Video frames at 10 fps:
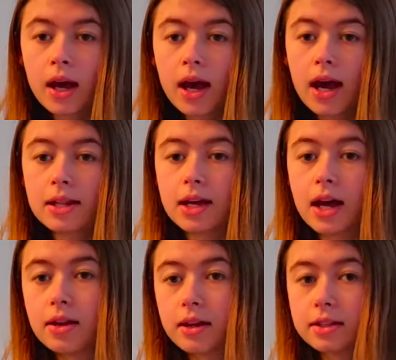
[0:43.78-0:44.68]
And
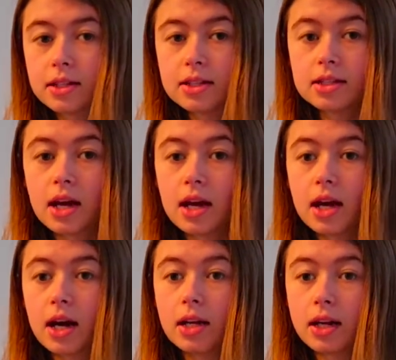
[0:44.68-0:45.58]
then this is
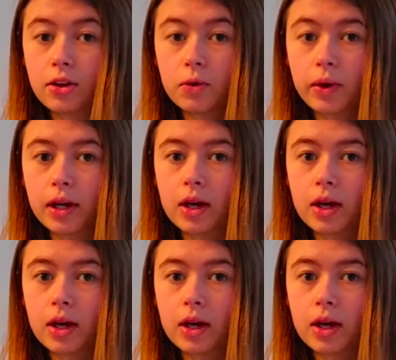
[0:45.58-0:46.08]
another wig.